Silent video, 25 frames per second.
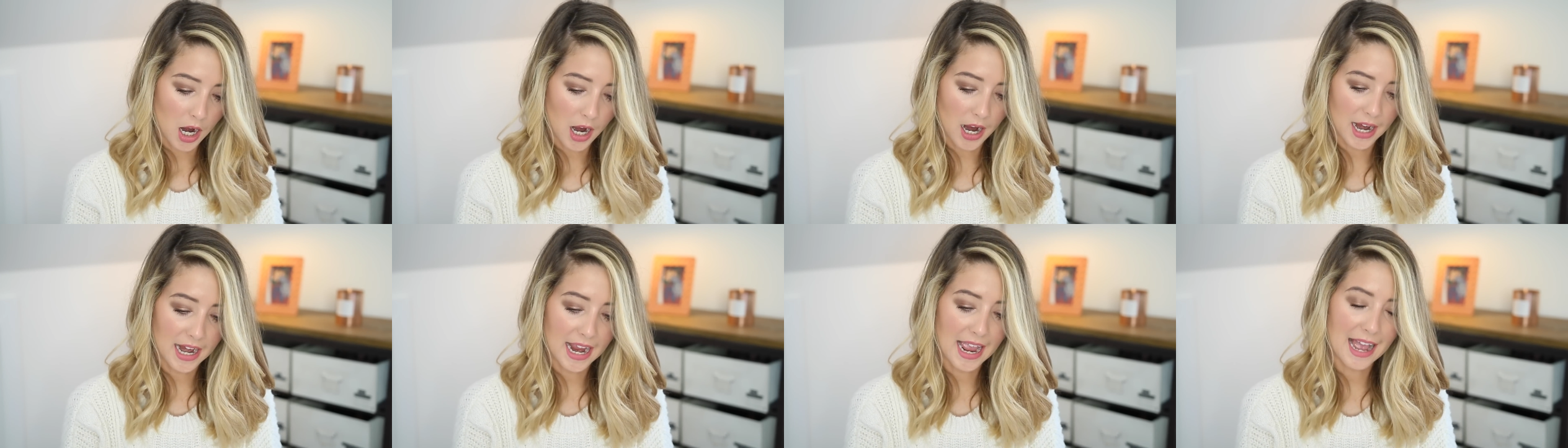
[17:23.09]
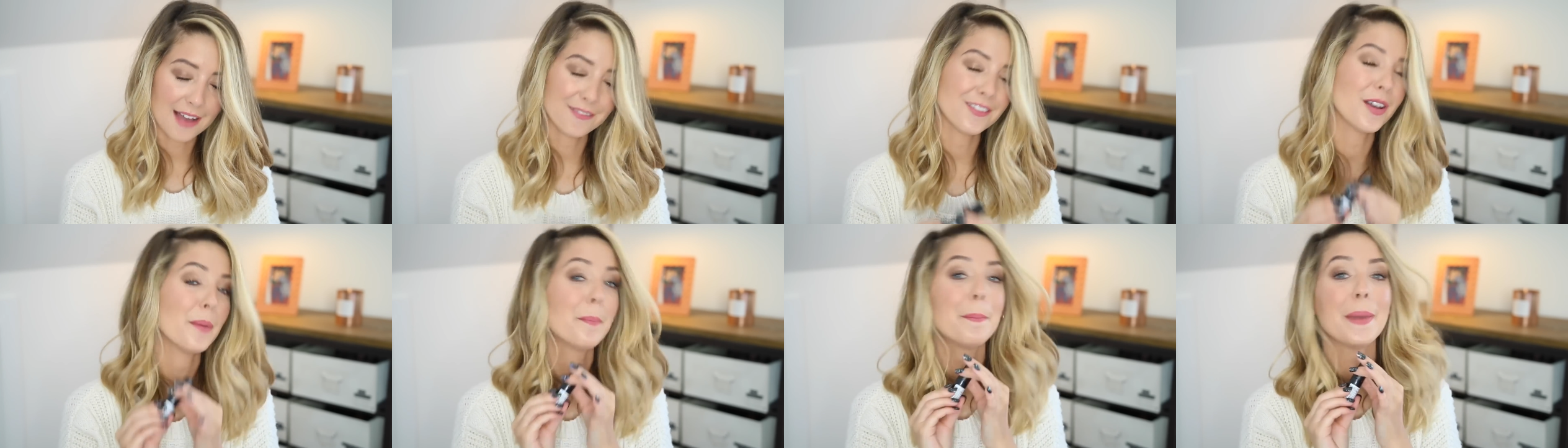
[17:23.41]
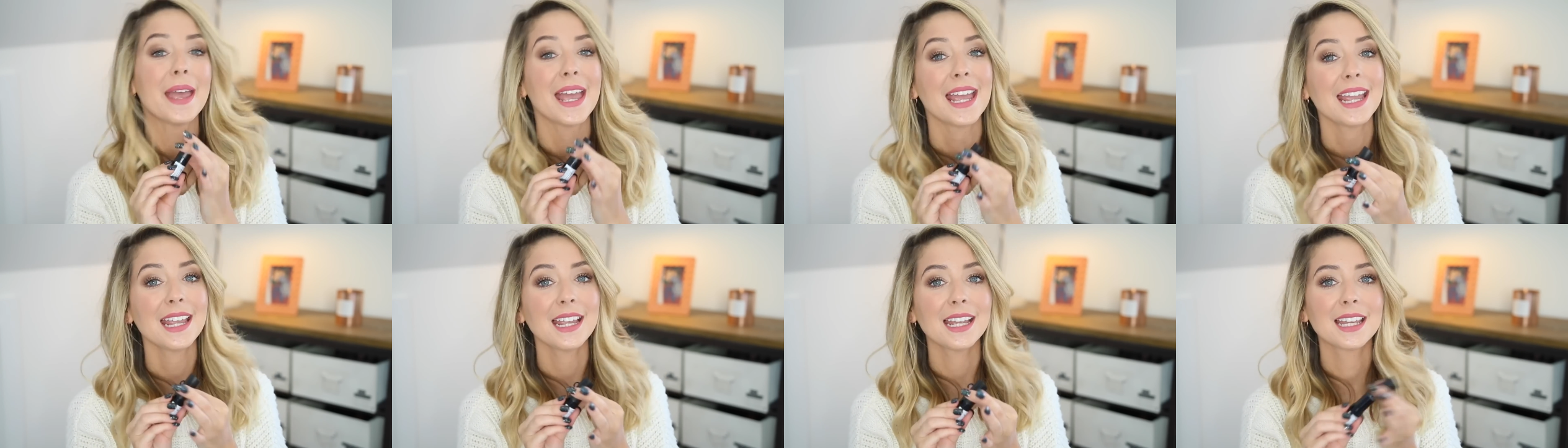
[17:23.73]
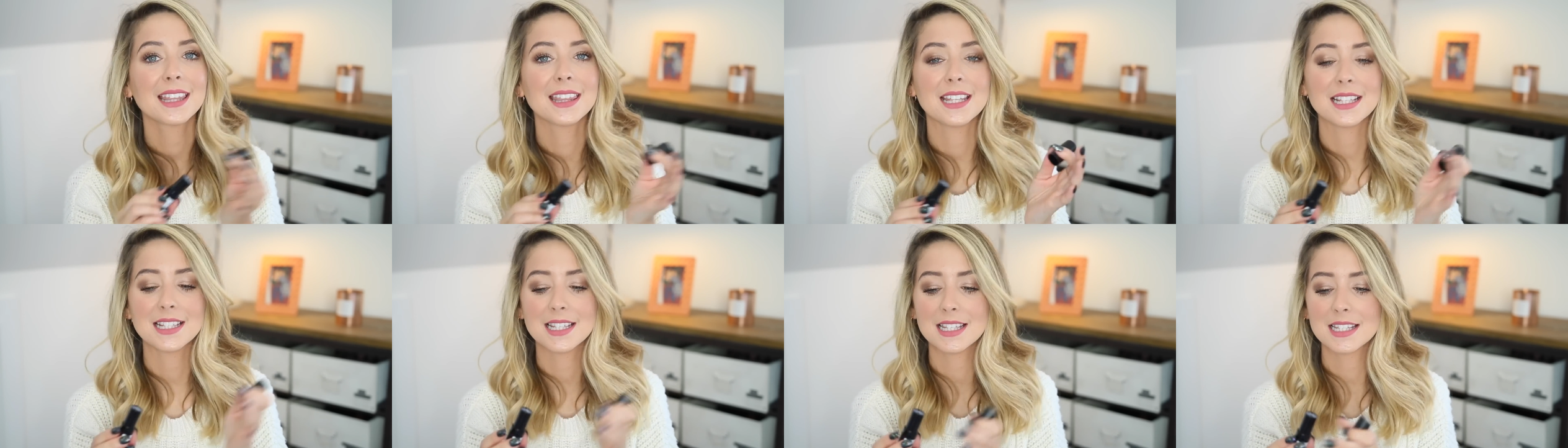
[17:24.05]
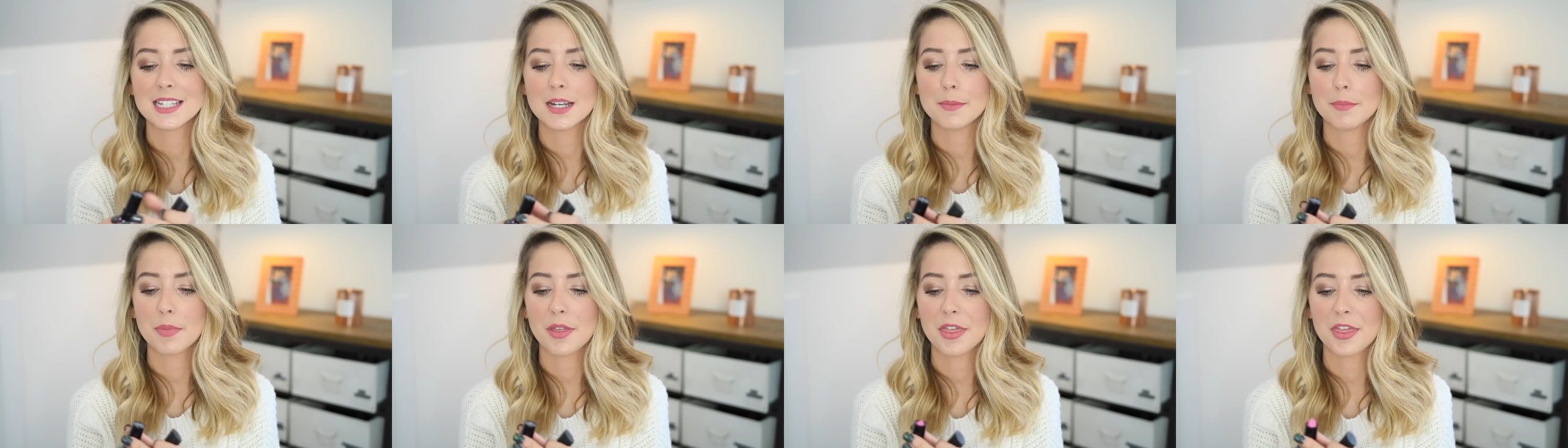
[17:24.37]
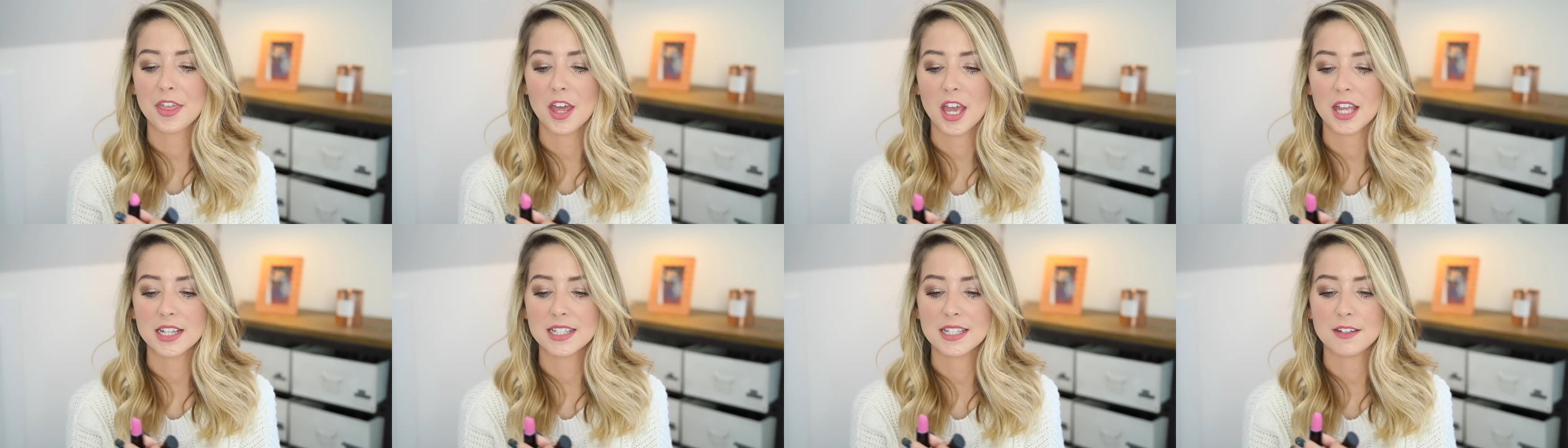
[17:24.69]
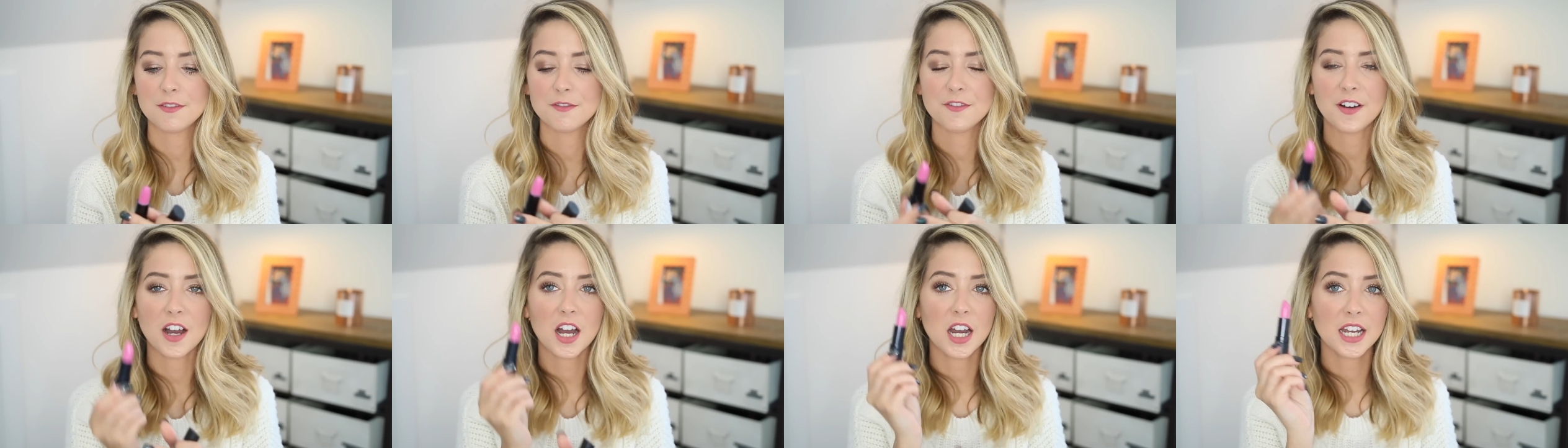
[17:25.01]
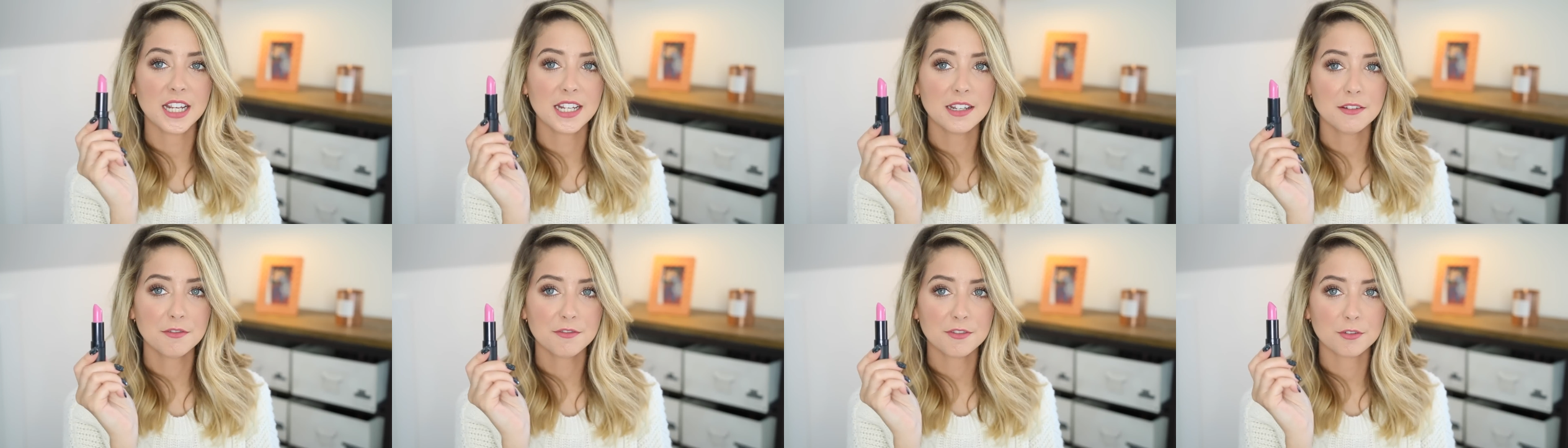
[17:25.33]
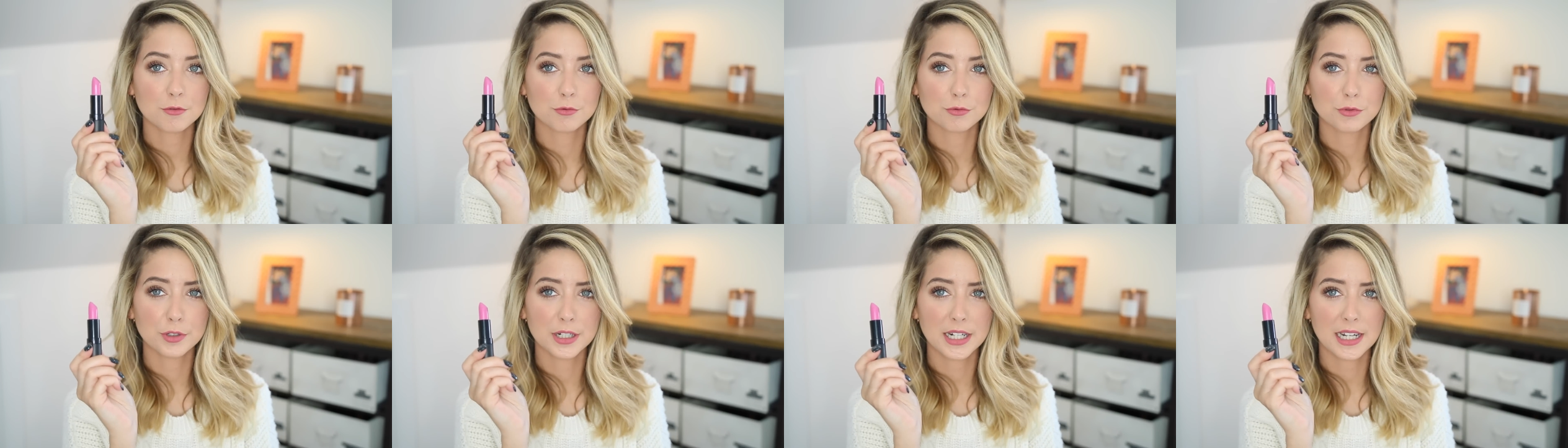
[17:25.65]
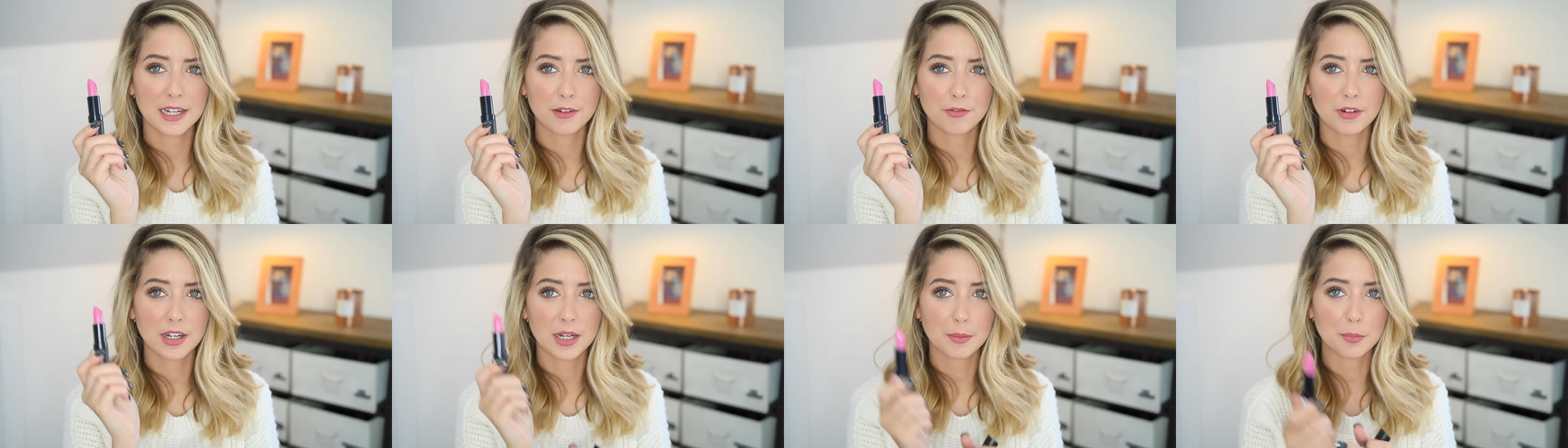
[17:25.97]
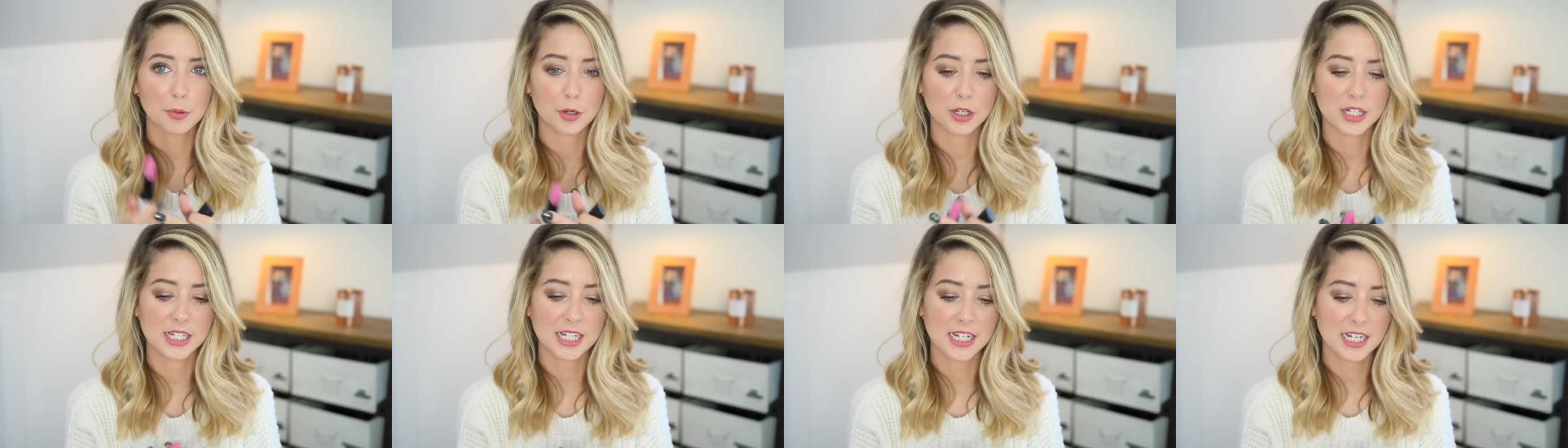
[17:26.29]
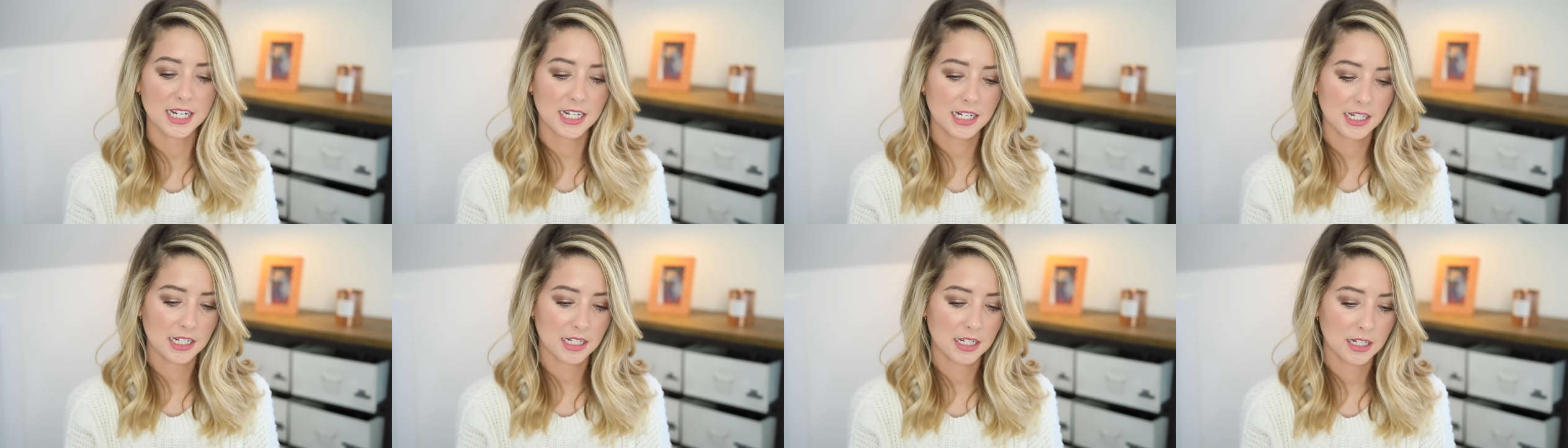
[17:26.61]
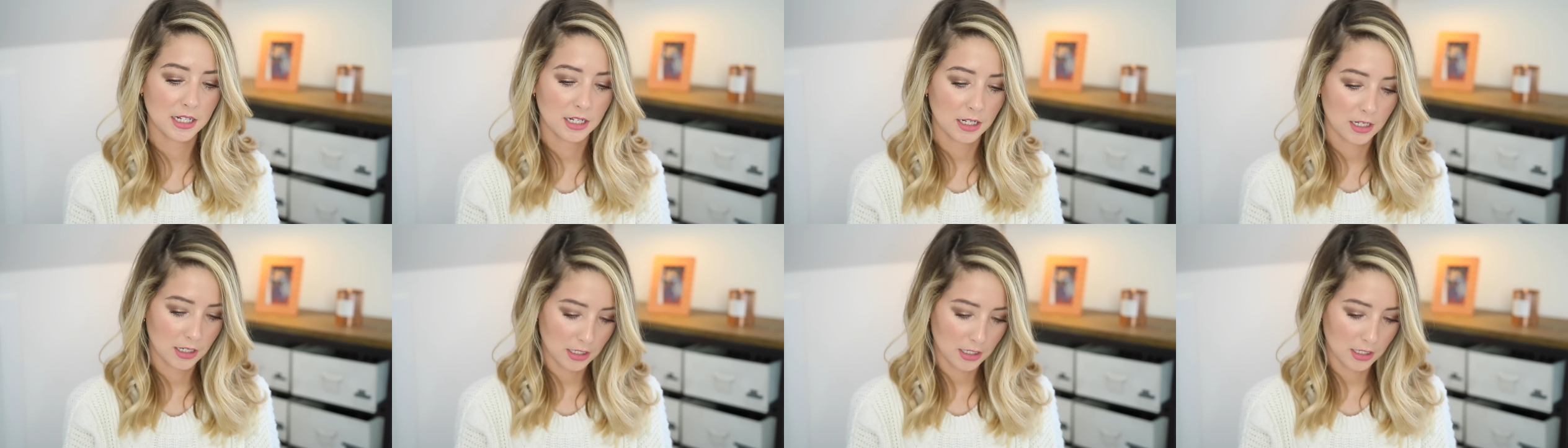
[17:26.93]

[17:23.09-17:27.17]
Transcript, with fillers: I have a pink, this is number 35, really pretty.